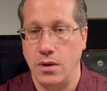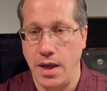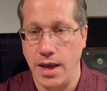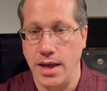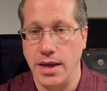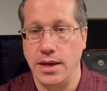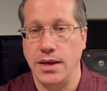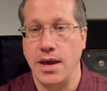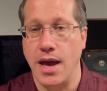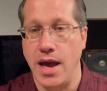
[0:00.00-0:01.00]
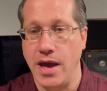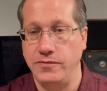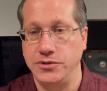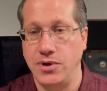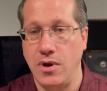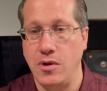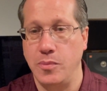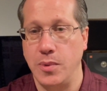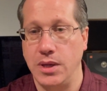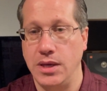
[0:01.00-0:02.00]
A, F
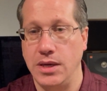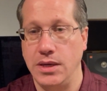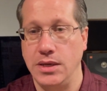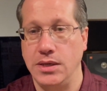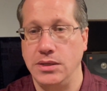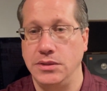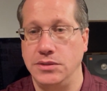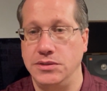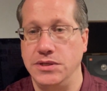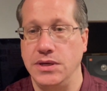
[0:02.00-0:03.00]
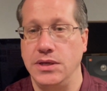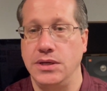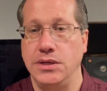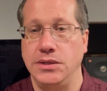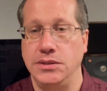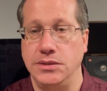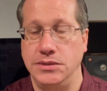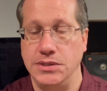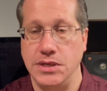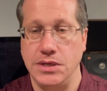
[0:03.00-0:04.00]
sharp, E, D,
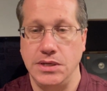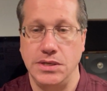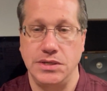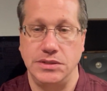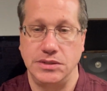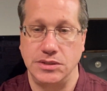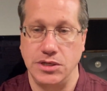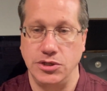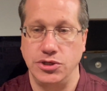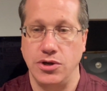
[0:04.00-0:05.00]
D, C